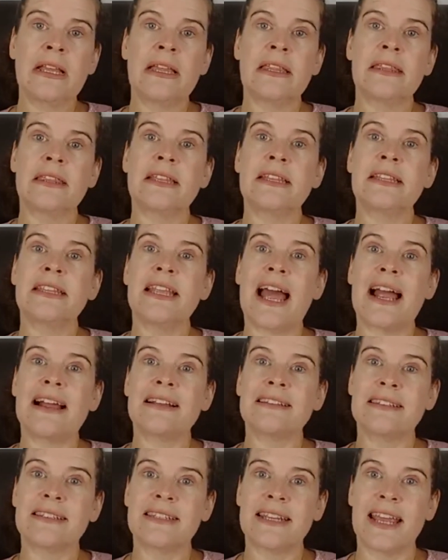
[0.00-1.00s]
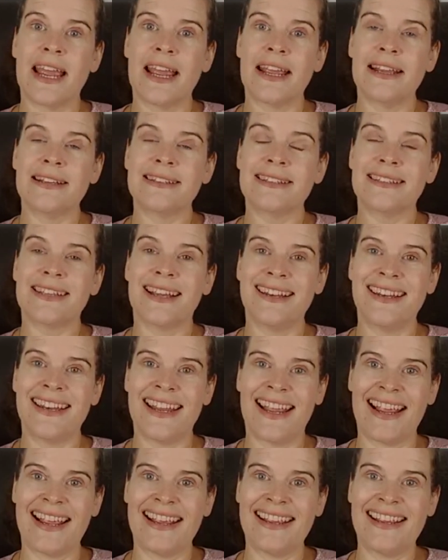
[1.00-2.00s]
The last day,
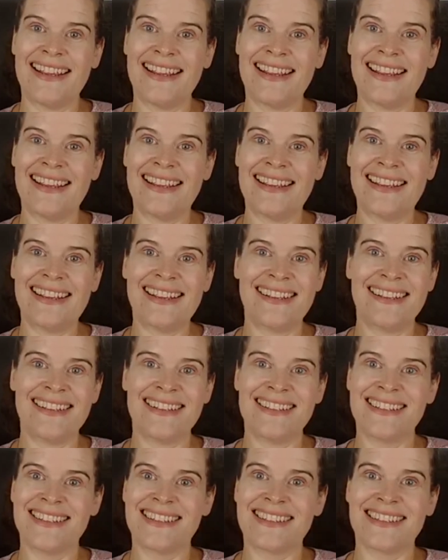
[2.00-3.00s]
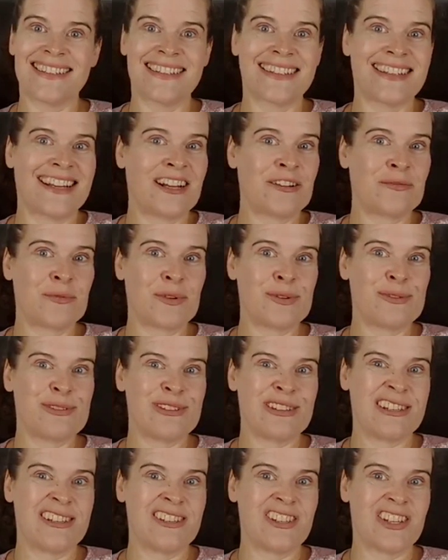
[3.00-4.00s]
Sunday, is a
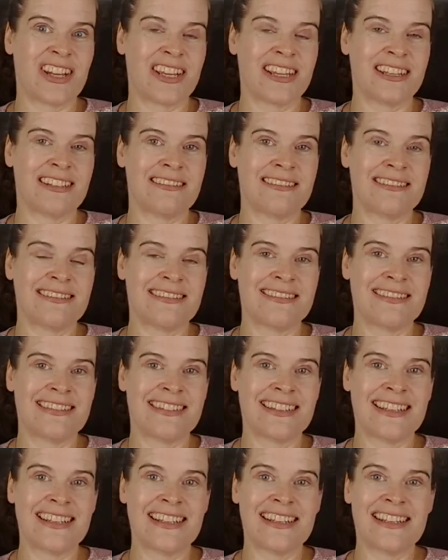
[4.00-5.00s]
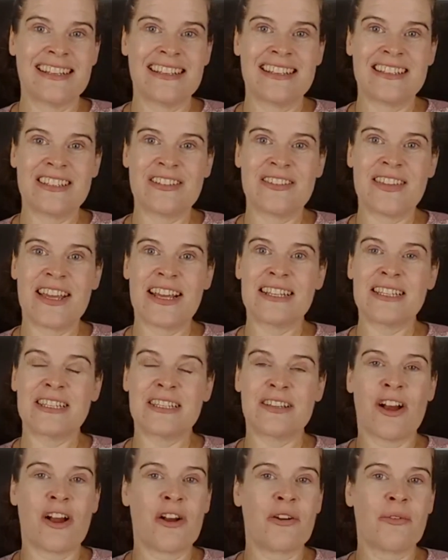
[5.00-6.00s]
roasted chicken. So that's
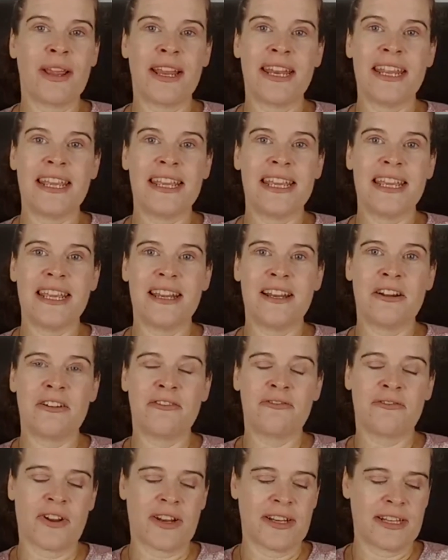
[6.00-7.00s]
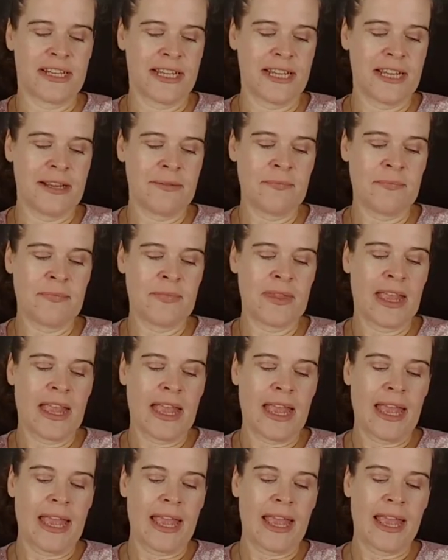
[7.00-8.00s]
already keto friendly.
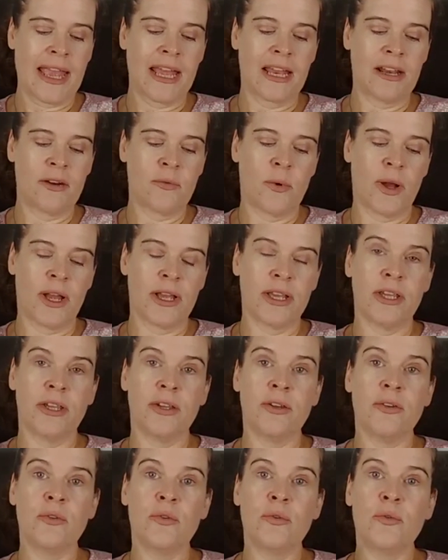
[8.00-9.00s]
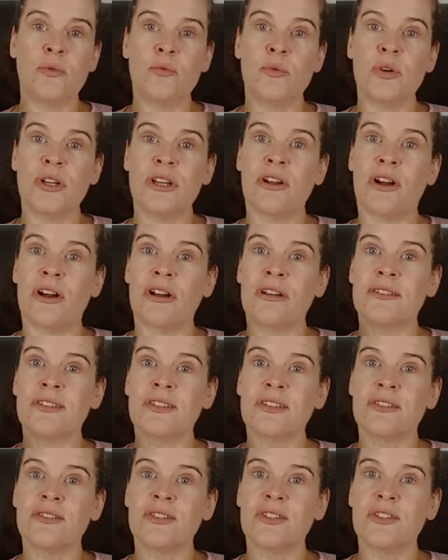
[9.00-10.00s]
And what you would
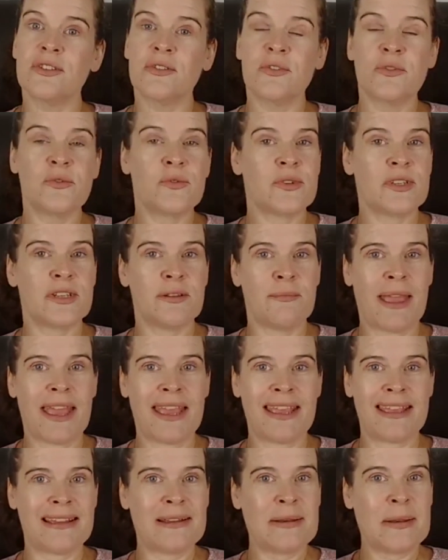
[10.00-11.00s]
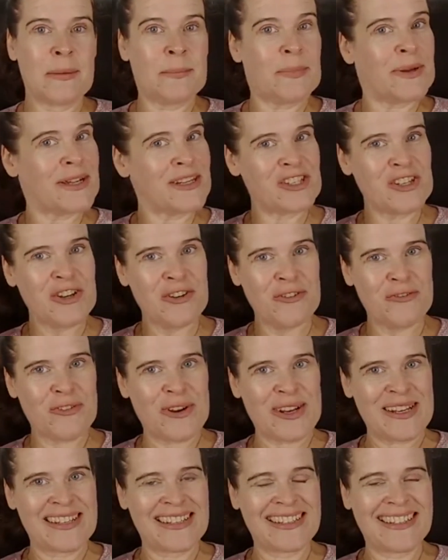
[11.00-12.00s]
also do to make it budget
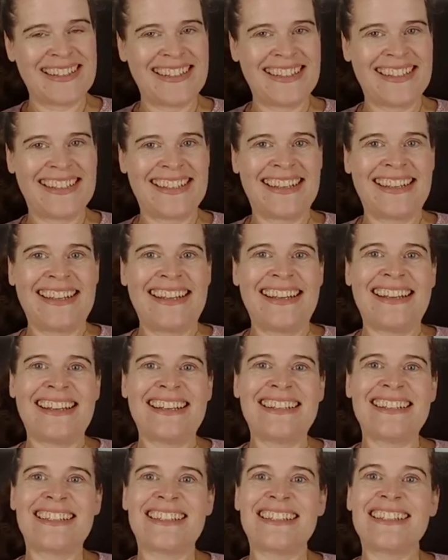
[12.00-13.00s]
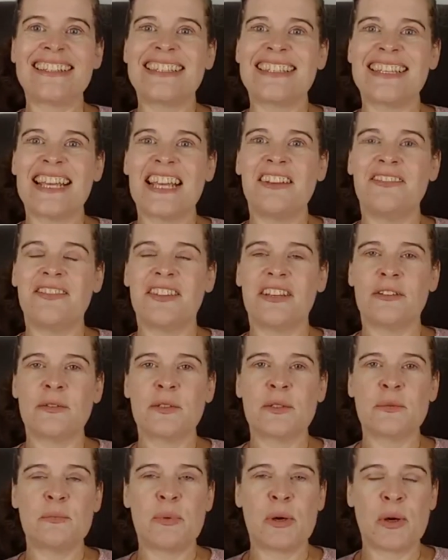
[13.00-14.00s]
friendly is to save
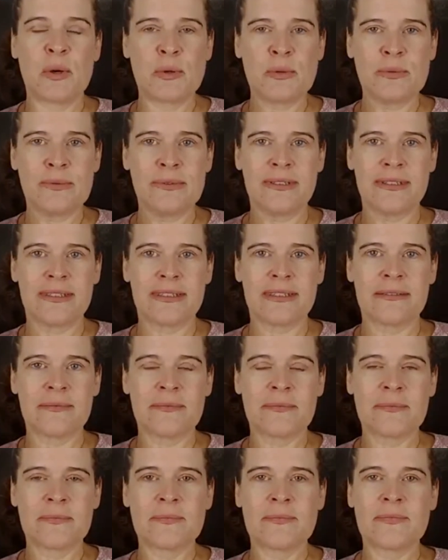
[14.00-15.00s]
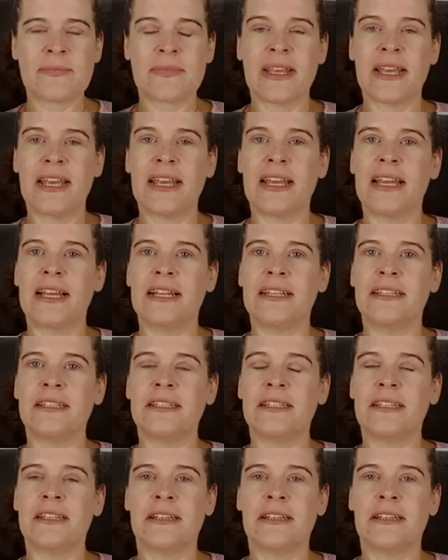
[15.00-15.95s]
those bones and